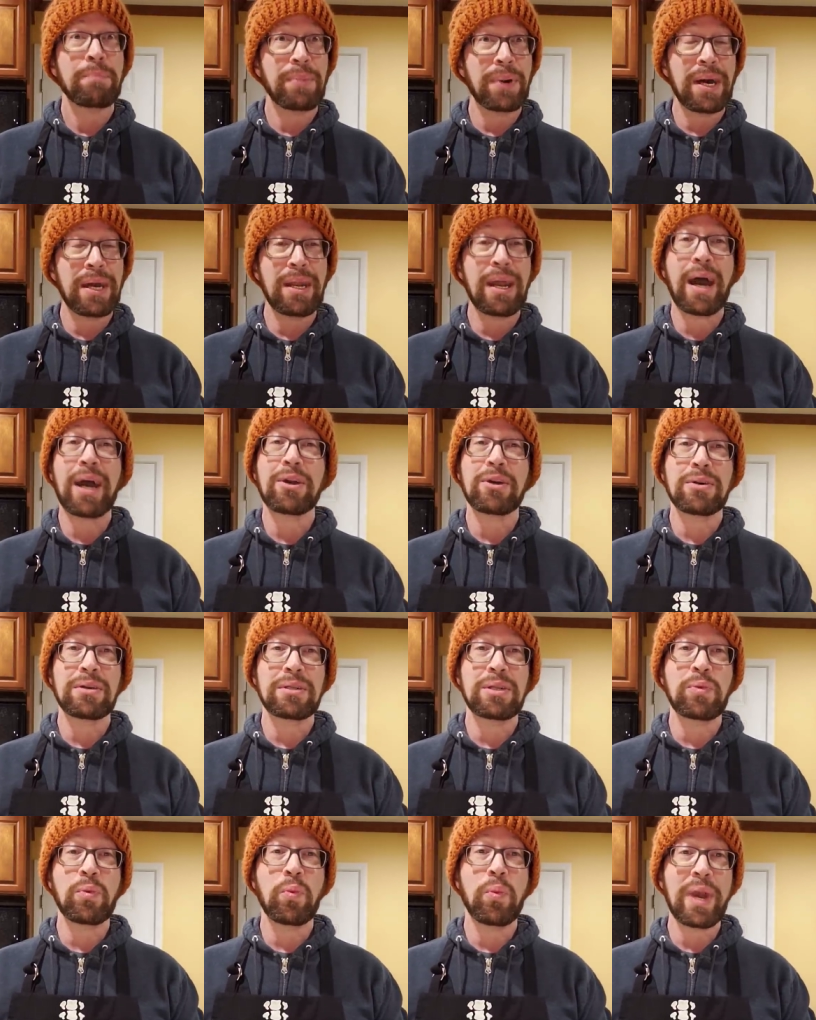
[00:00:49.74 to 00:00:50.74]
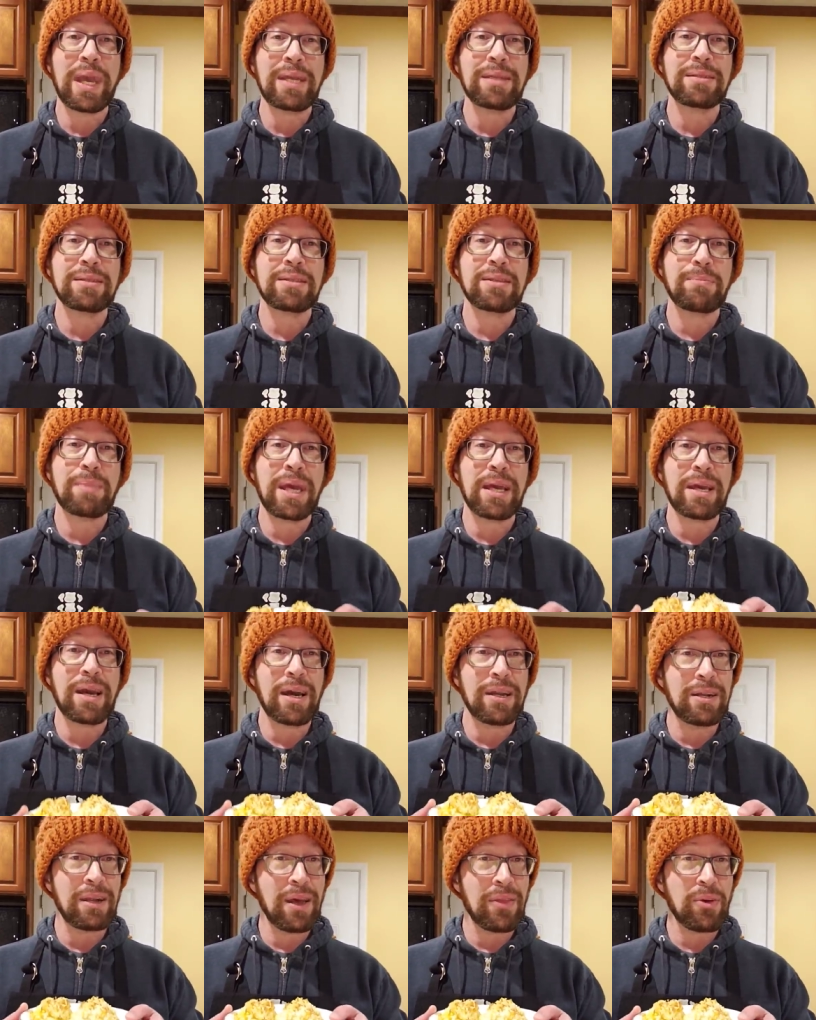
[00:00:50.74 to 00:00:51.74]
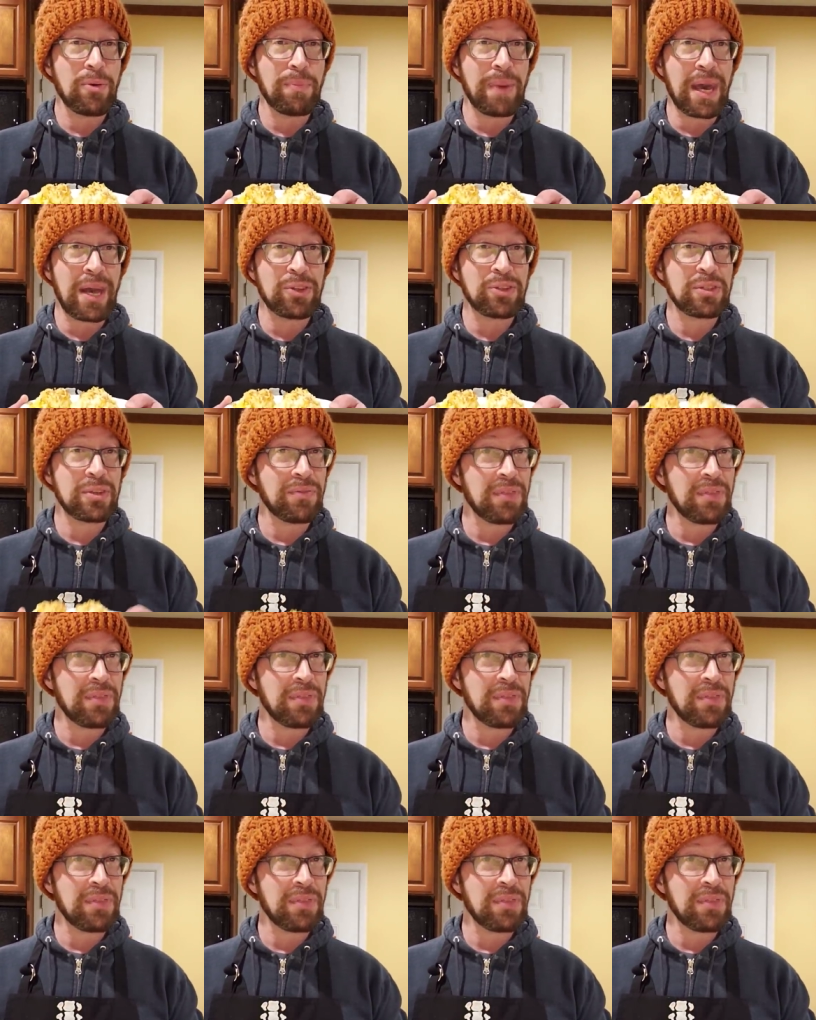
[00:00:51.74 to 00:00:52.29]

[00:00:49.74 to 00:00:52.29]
but I couldn't wait to make another batch